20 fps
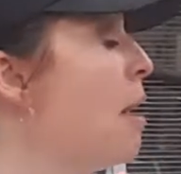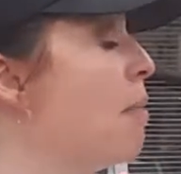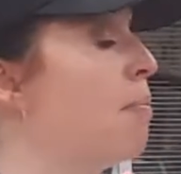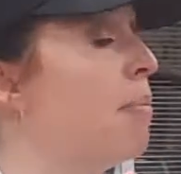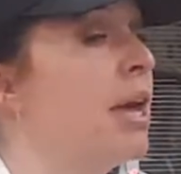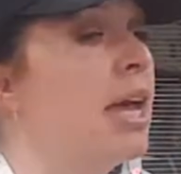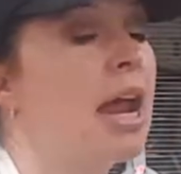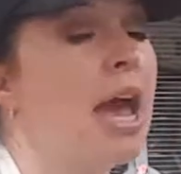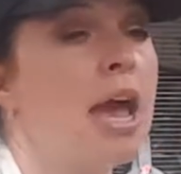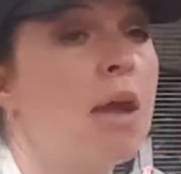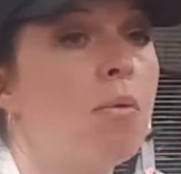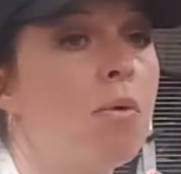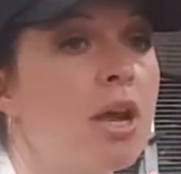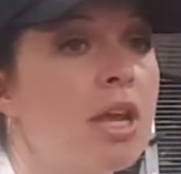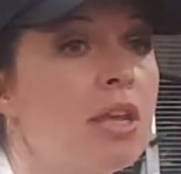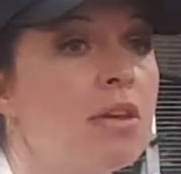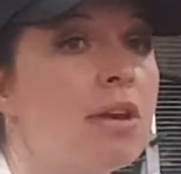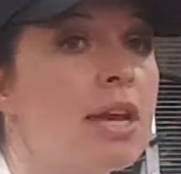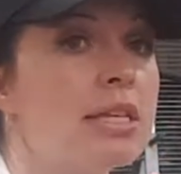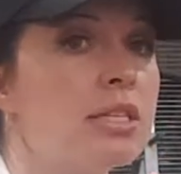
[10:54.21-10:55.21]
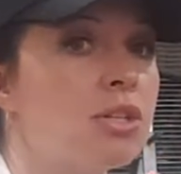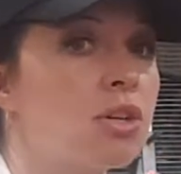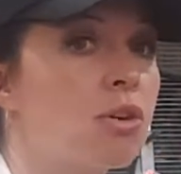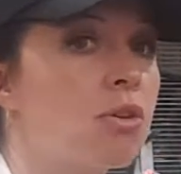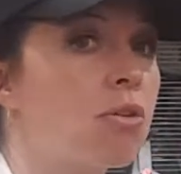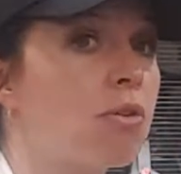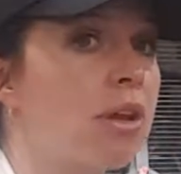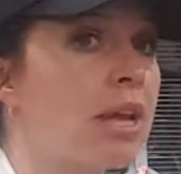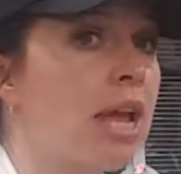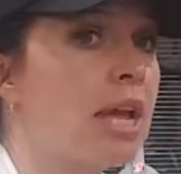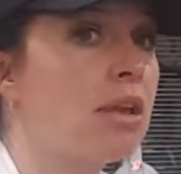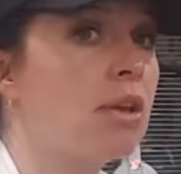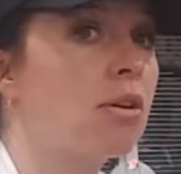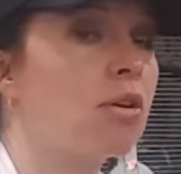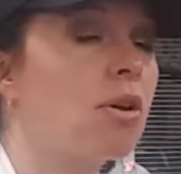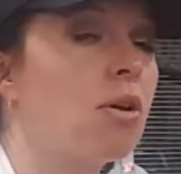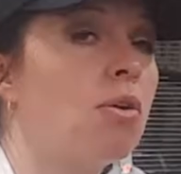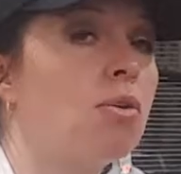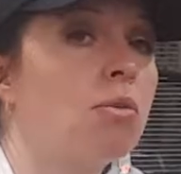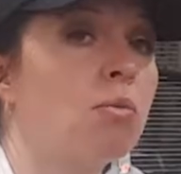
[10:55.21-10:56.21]
but I want you guys to create
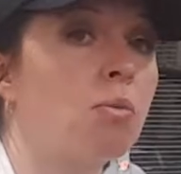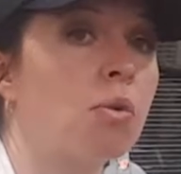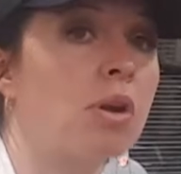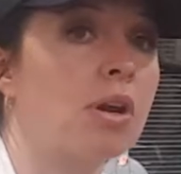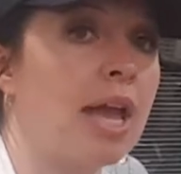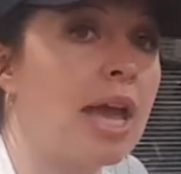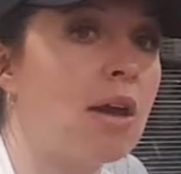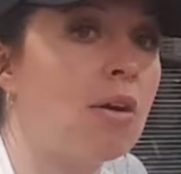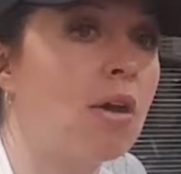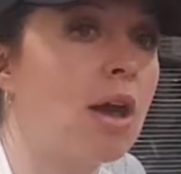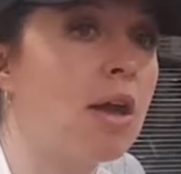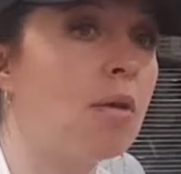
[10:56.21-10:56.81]
your own workout.